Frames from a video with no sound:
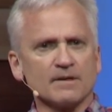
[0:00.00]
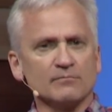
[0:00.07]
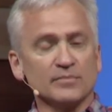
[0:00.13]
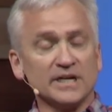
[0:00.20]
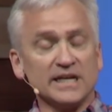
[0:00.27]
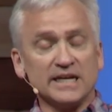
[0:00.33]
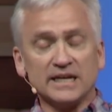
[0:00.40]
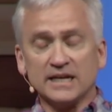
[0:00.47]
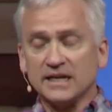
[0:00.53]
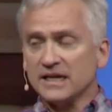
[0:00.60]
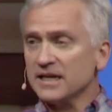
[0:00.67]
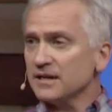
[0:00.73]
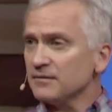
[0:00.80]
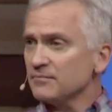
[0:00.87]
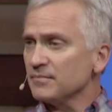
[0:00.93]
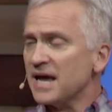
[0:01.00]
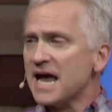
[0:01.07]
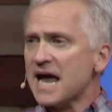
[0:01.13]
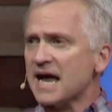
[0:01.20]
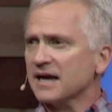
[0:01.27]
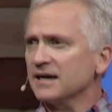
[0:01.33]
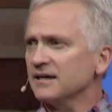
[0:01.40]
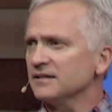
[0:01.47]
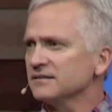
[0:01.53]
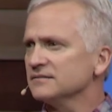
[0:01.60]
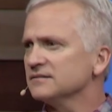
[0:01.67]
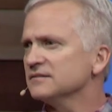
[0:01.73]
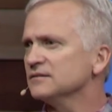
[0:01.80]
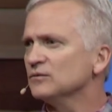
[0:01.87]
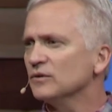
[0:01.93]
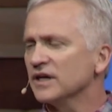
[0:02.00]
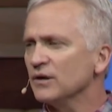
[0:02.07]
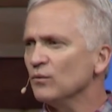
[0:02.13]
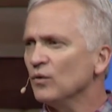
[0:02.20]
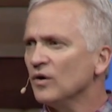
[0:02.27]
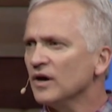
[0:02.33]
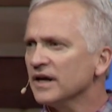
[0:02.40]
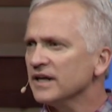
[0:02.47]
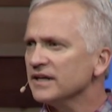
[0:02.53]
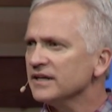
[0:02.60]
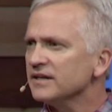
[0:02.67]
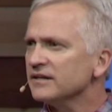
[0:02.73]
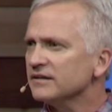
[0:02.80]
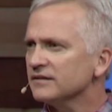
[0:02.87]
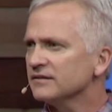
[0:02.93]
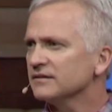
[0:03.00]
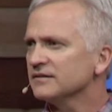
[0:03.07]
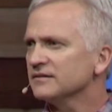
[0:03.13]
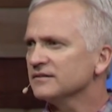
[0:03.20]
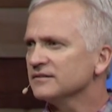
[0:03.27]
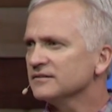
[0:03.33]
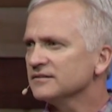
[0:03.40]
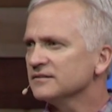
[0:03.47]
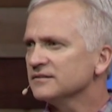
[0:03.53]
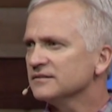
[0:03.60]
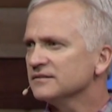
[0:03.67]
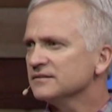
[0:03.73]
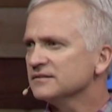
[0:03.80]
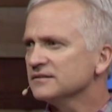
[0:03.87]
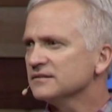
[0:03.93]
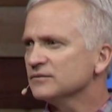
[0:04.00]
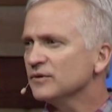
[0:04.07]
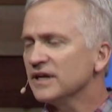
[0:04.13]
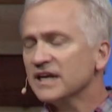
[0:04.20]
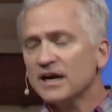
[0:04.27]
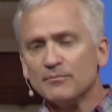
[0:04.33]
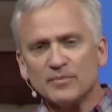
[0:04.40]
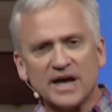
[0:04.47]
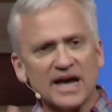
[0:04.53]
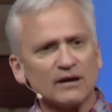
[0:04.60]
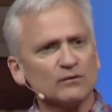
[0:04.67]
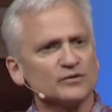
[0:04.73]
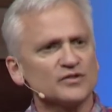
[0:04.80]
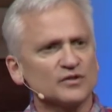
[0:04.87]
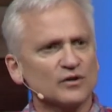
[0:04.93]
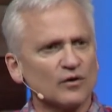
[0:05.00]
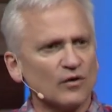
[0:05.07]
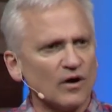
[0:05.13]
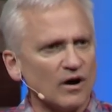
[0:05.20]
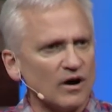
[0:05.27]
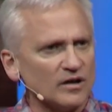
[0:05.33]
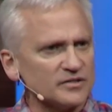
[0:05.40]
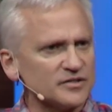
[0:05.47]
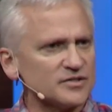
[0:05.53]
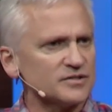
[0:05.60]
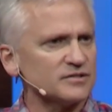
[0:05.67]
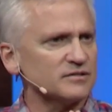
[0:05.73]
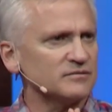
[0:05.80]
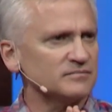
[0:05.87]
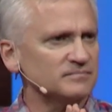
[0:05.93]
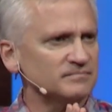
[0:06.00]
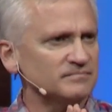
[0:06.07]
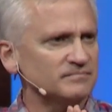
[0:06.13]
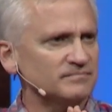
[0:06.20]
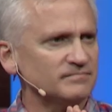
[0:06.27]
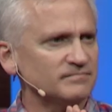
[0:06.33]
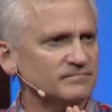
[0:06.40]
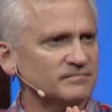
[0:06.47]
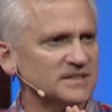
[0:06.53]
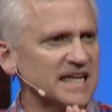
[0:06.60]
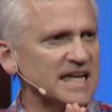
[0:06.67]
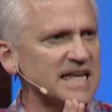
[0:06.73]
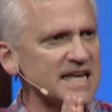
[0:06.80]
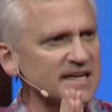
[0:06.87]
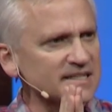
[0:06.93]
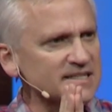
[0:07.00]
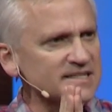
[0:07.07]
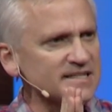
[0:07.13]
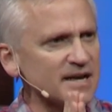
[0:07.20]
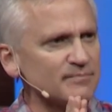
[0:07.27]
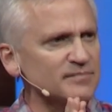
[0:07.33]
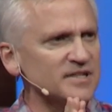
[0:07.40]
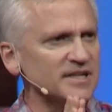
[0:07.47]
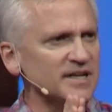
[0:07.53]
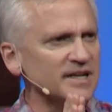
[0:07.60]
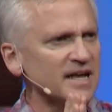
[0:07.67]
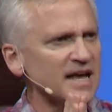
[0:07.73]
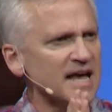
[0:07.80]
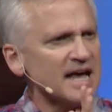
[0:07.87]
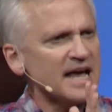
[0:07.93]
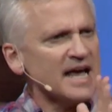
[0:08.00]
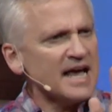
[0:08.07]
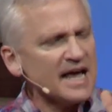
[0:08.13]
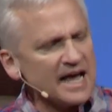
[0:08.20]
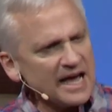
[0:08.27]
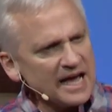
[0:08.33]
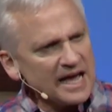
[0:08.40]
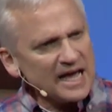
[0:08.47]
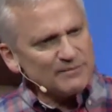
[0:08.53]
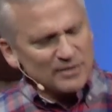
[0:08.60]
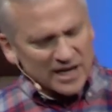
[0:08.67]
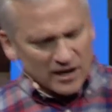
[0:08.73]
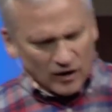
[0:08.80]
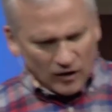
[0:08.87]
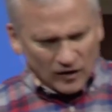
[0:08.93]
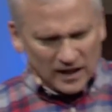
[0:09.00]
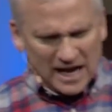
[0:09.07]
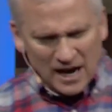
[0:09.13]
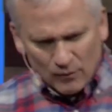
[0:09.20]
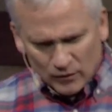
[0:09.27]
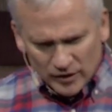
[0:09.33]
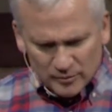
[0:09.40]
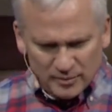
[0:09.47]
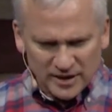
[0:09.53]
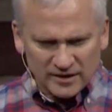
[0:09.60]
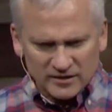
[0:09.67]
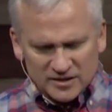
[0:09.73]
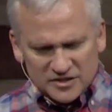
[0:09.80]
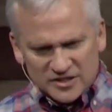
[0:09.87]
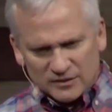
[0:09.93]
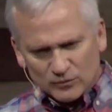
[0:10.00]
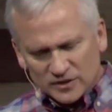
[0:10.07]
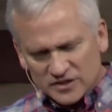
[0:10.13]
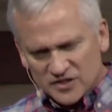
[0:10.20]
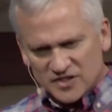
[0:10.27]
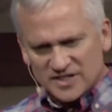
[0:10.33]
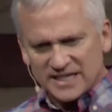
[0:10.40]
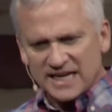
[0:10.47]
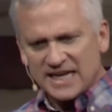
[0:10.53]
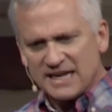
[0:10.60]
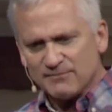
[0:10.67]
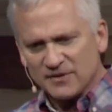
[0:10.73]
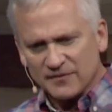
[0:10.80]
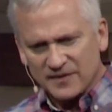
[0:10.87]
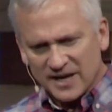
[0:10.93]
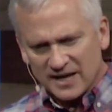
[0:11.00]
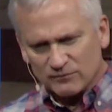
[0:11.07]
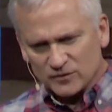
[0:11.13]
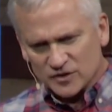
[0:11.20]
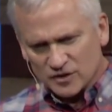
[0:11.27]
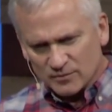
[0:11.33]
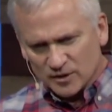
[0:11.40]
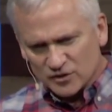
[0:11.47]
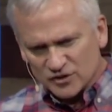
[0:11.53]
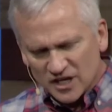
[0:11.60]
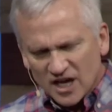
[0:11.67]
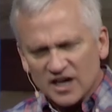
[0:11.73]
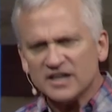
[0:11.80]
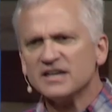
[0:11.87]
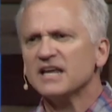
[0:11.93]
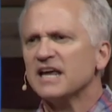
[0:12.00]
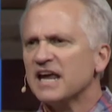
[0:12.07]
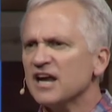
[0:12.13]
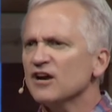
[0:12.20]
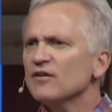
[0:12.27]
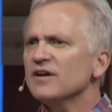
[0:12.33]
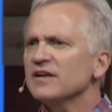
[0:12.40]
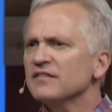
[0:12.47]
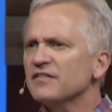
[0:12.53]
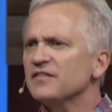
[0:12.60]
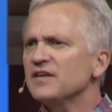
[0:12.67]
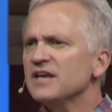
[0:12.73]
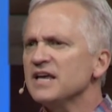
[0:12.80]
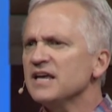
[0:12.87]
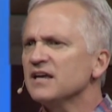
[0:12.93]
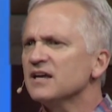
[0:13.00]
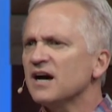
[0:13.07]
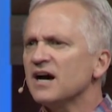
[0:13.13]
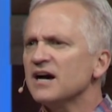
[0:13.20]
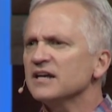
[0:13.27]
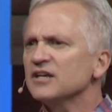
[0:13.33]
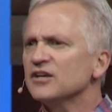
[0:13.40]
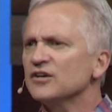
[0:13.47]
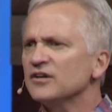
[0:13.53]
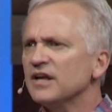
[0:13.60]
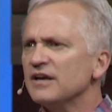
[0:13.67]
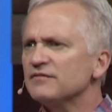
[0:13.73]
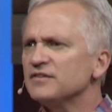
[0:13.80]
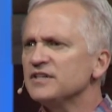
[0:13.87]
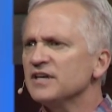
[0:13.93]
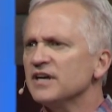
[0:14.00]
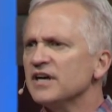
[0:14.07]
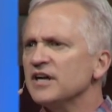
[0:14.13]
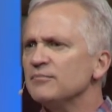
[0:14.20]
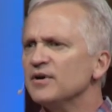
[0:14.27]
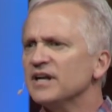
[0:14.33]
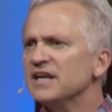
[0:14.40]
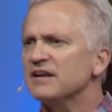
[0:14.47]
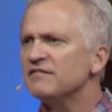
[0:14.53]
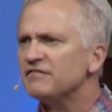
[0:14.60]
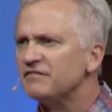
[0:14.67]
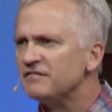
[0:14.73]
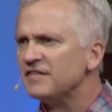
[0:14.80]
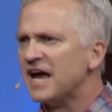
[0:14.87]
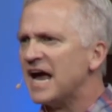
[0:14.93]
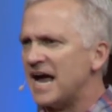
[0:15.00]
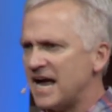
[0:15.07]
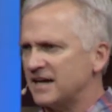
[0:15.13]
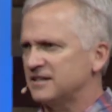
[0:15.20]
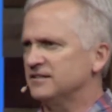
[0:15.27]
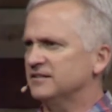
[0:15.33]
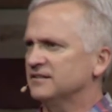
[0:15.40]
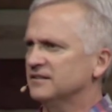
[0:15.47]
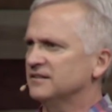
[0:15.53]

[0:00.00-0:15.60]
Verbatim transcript: But he didn't get back what he wanted. What he got back was the cross, and he accepted it. And by all outward appearance, it would seem that that was the most uncaring thing God could have done. But in fact,